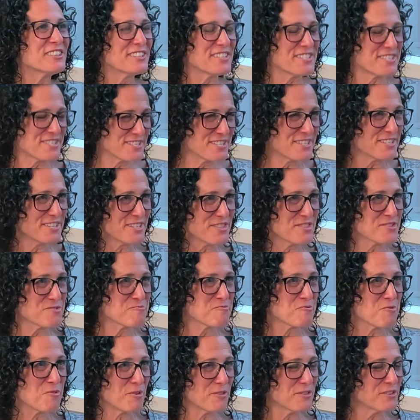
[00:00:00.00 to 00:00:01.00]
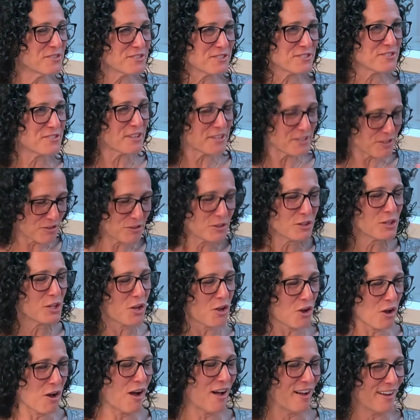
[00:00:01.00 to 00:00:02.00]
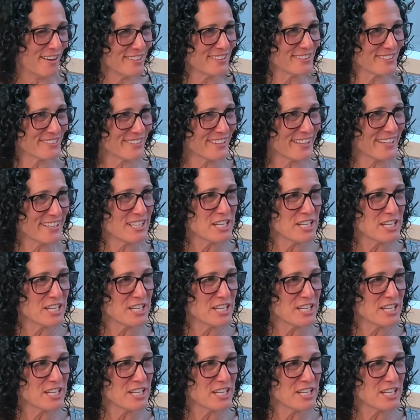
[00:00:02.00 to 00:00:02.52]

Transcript: listed in the rule this is like a law right